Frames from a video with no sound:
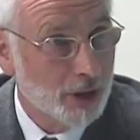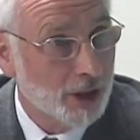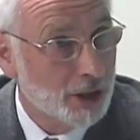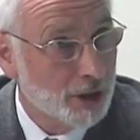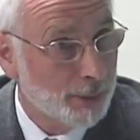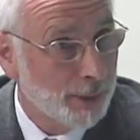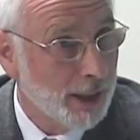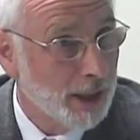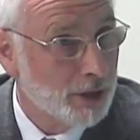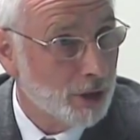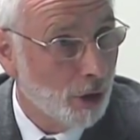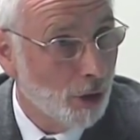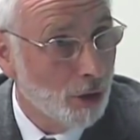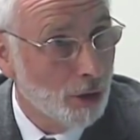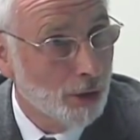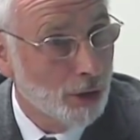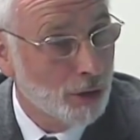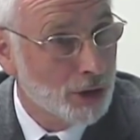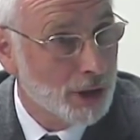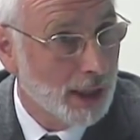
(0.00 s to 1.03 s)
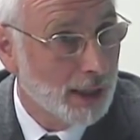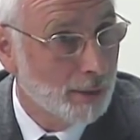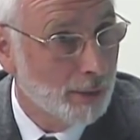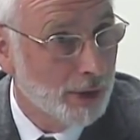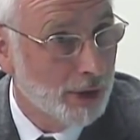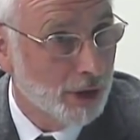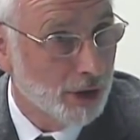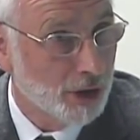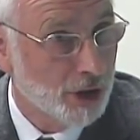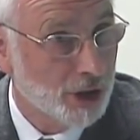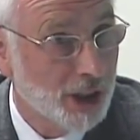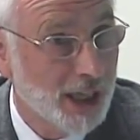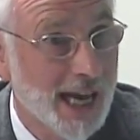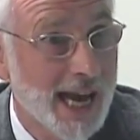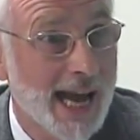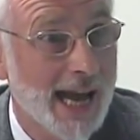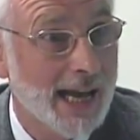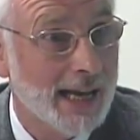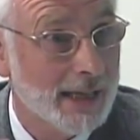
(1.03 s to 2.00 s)
she speaks all those languages.
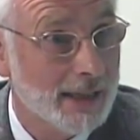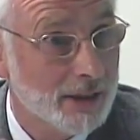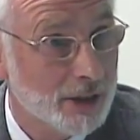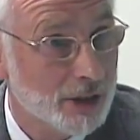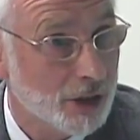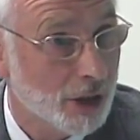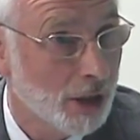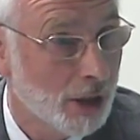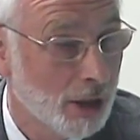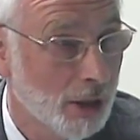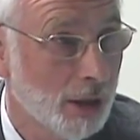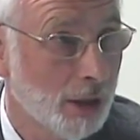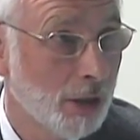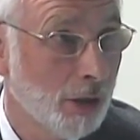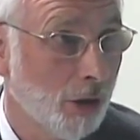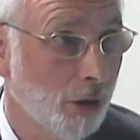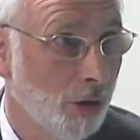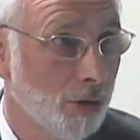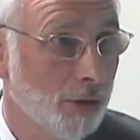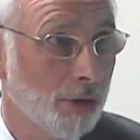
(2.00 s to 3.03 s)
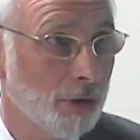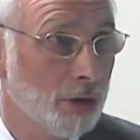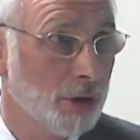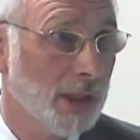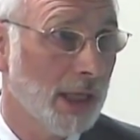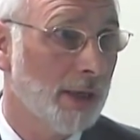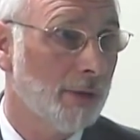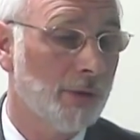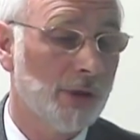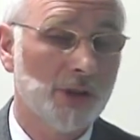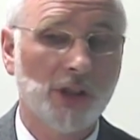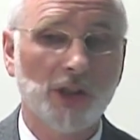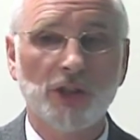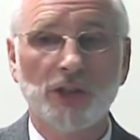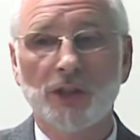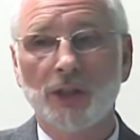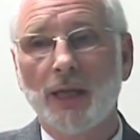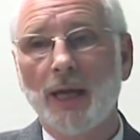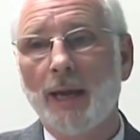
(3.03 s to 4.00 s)
She has all those
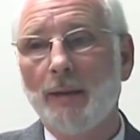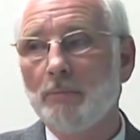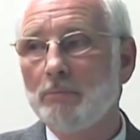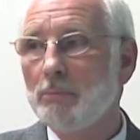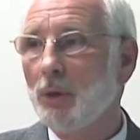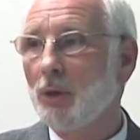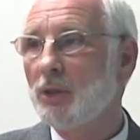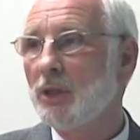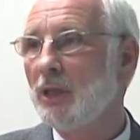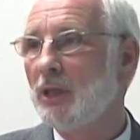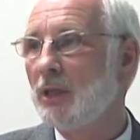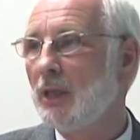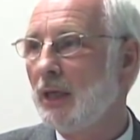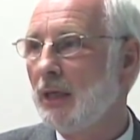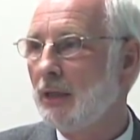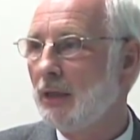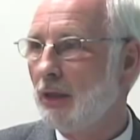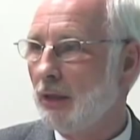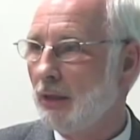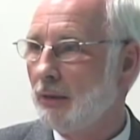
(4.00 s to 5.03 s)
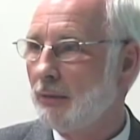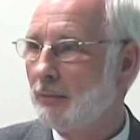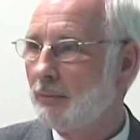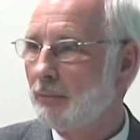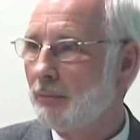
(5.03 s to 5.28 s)
languages embodied in her.